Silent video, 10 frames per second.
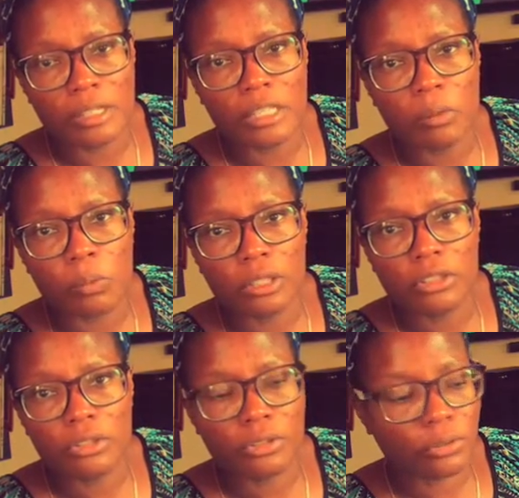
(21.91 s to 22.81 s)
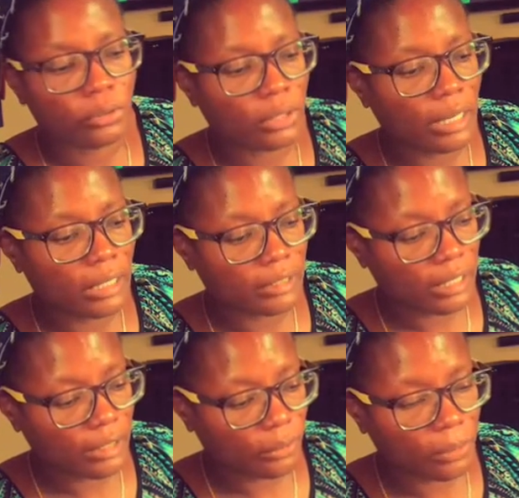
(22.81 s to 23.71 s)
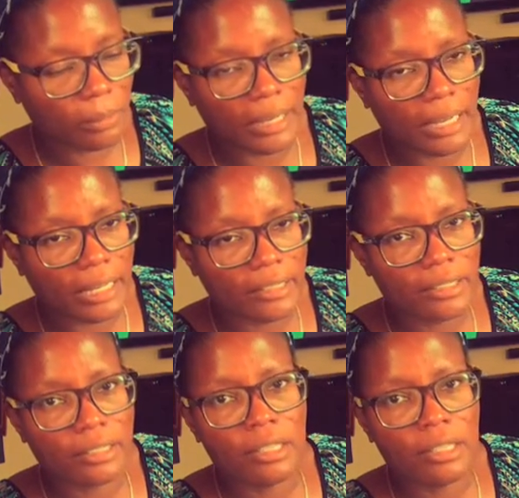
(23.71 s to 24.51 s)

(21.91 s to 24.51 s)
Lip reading: and I wanted to show you guys. Got 3 bags.